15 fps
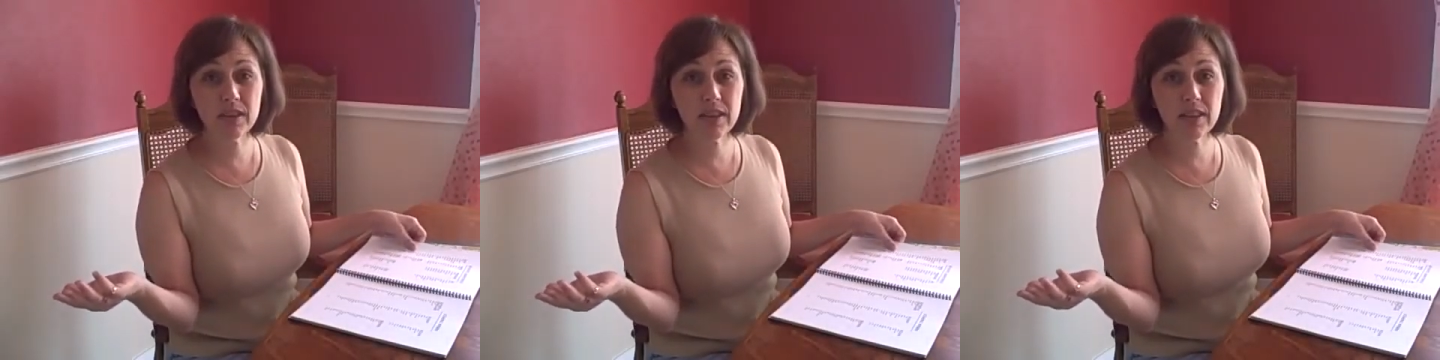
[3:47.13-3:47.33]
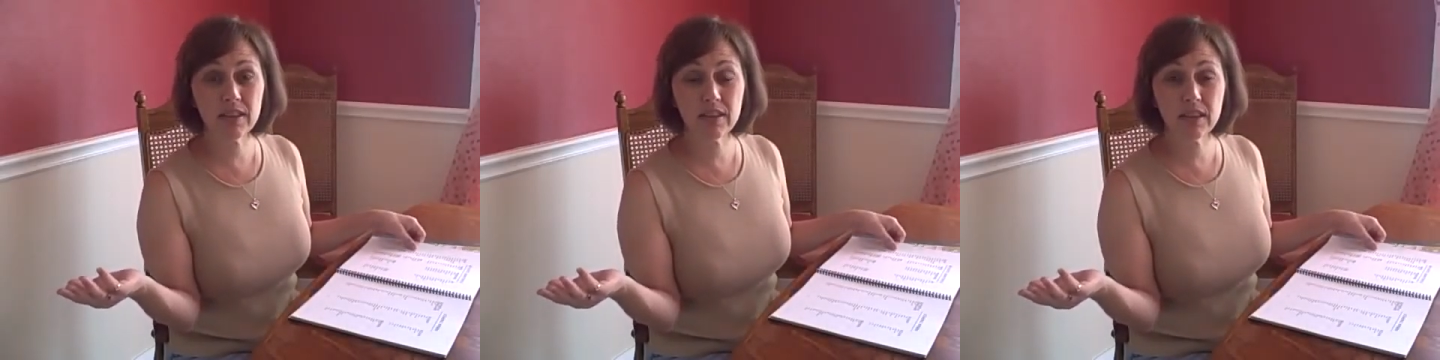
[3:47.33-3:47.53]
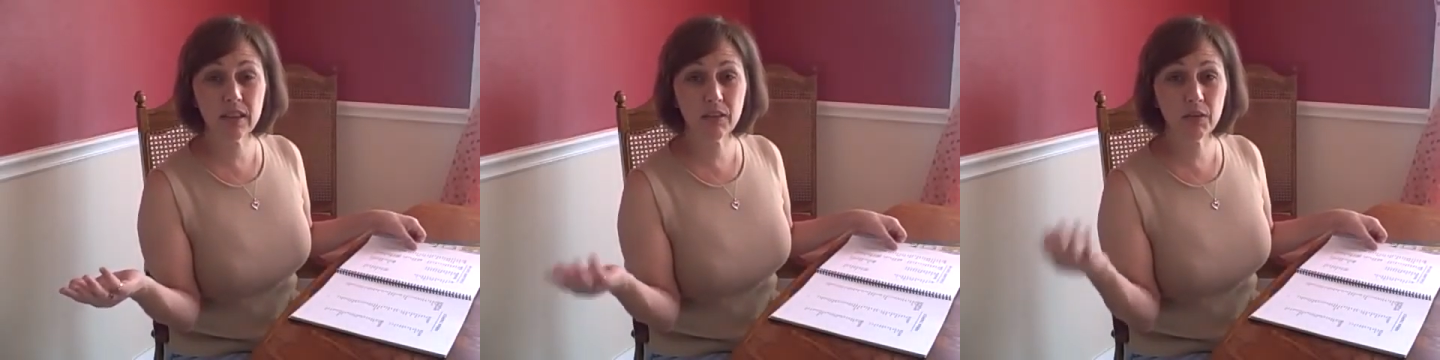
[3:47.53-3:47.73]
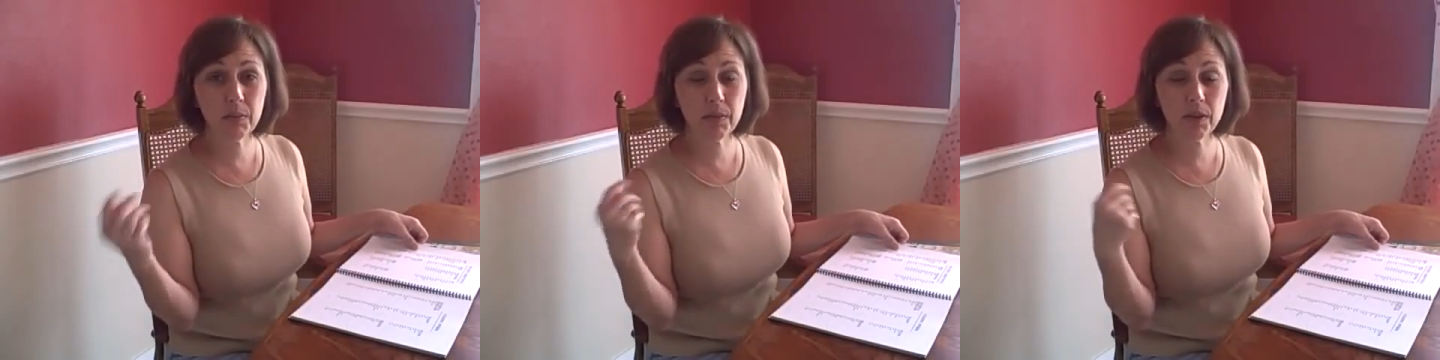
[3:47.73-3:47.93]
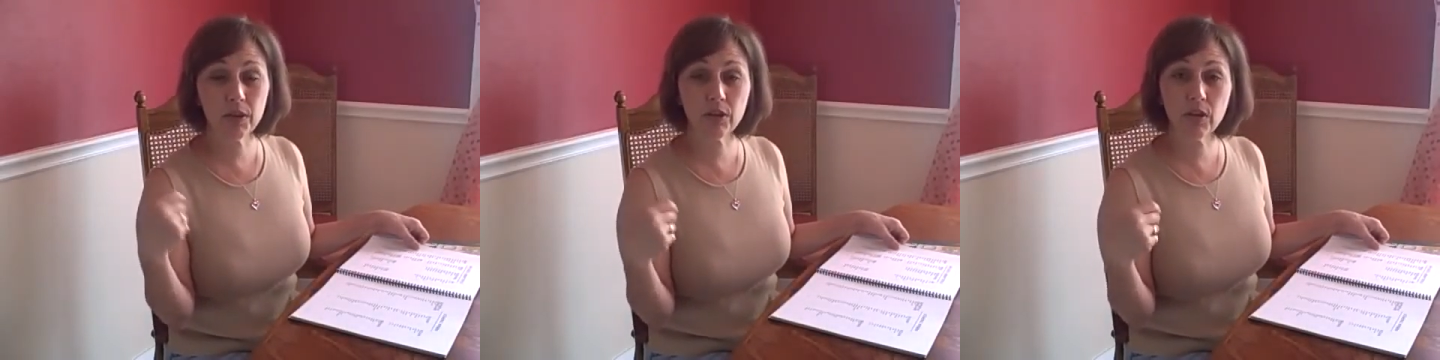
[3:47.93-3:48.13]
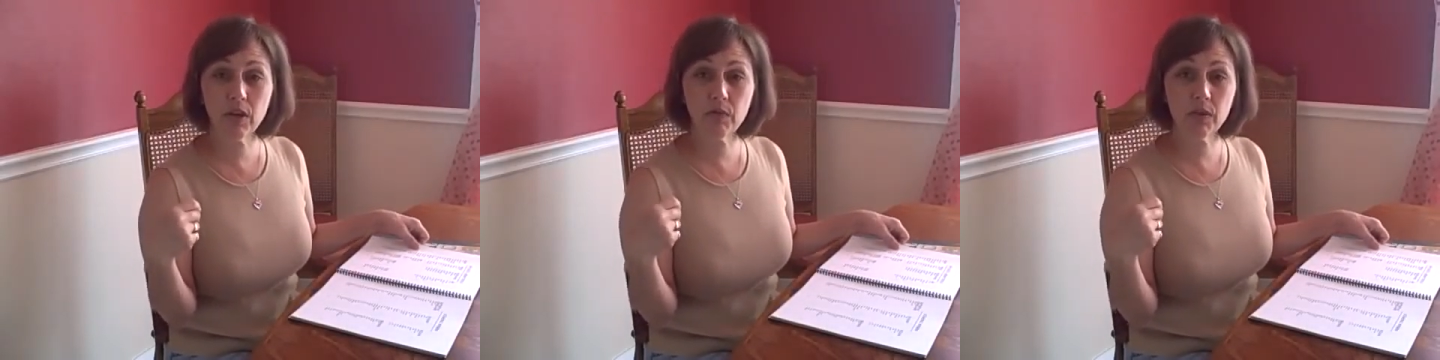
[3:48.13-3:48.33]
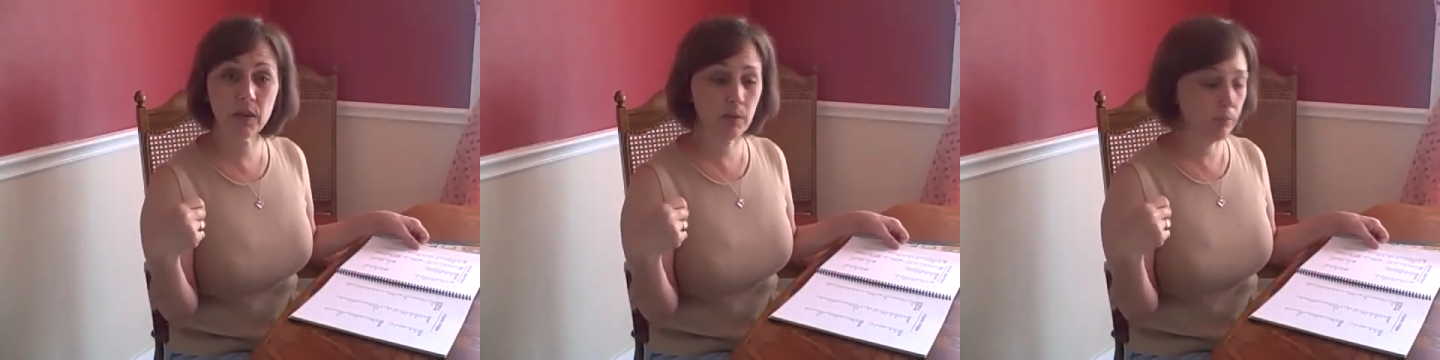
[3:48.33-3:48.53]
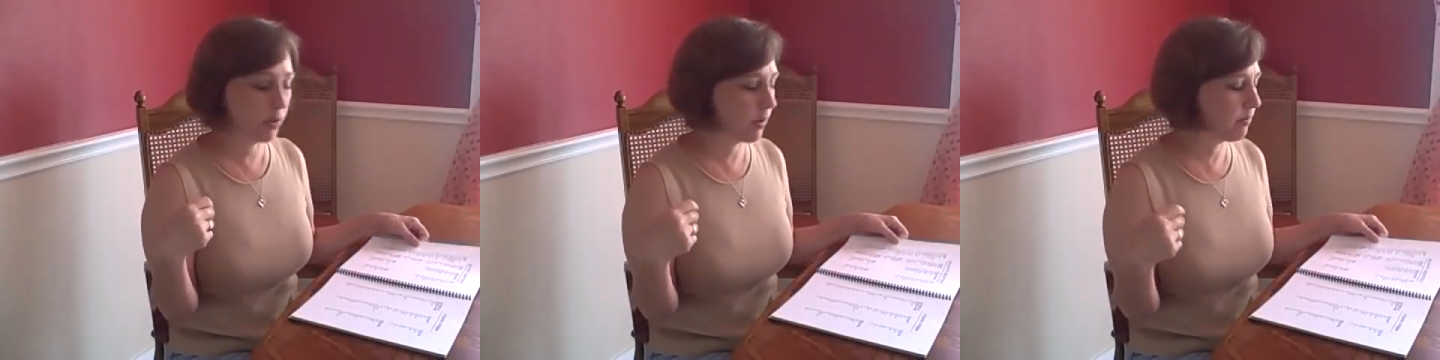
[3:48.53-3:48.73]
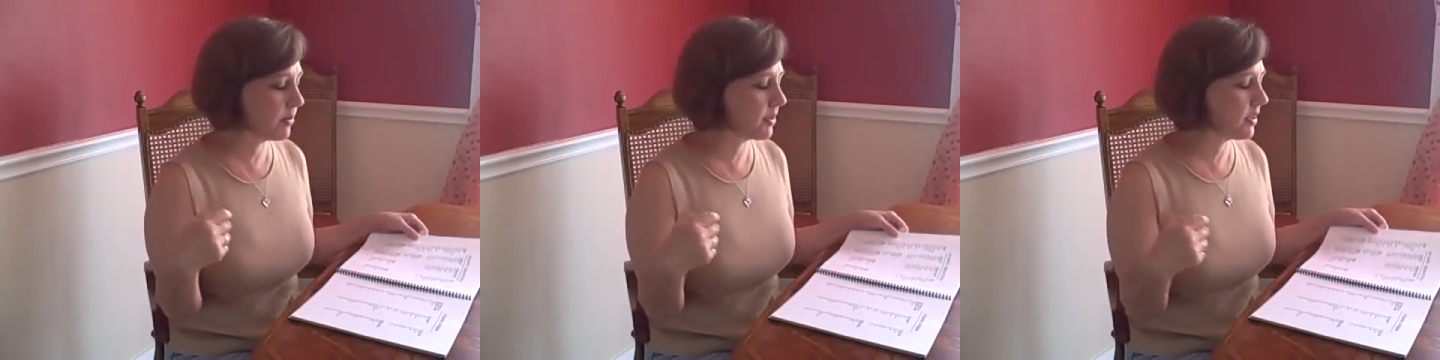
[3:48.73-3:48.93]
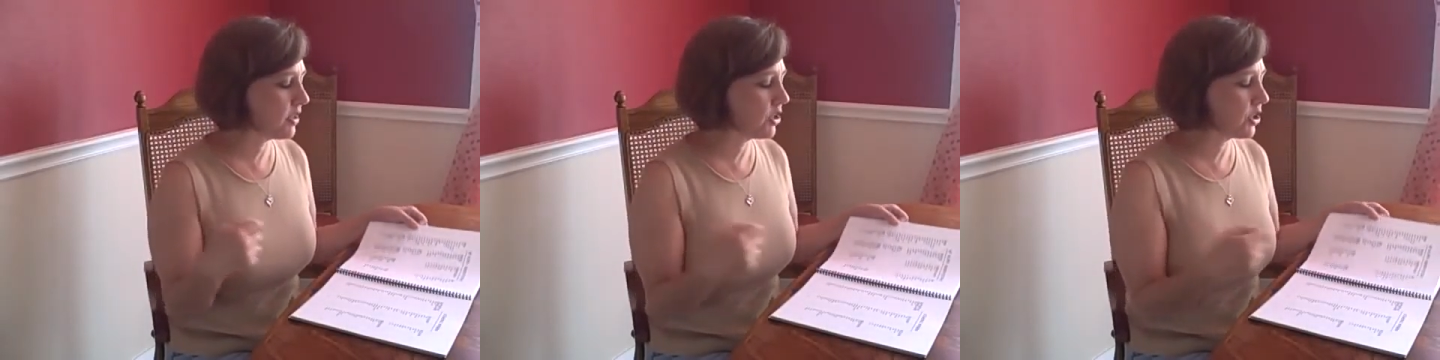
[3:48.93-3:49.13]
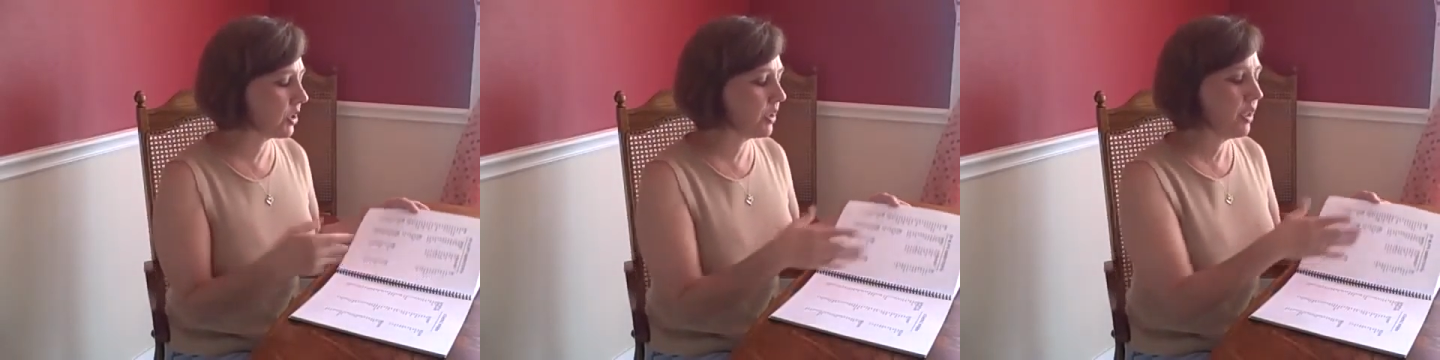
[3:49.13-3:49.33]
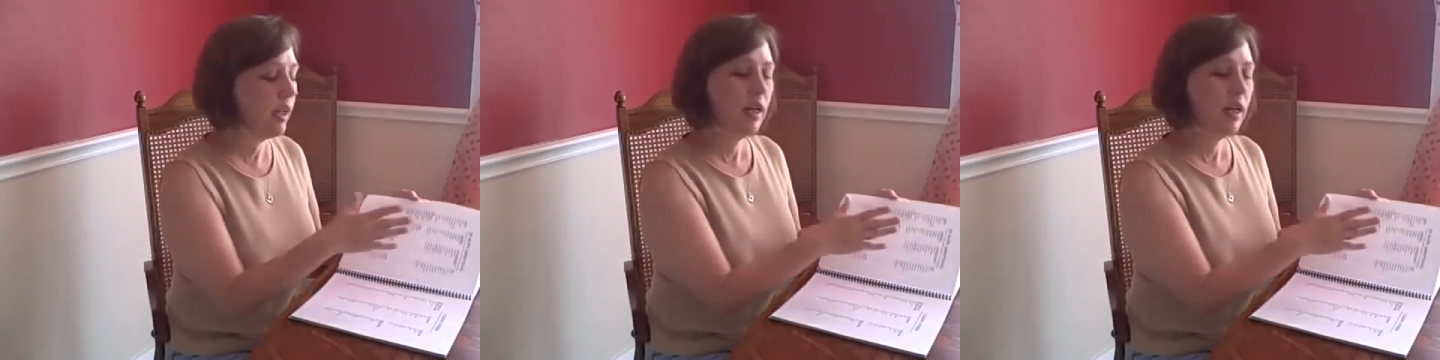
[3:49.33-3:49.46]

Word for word: sentence in every paragraph with a preposition,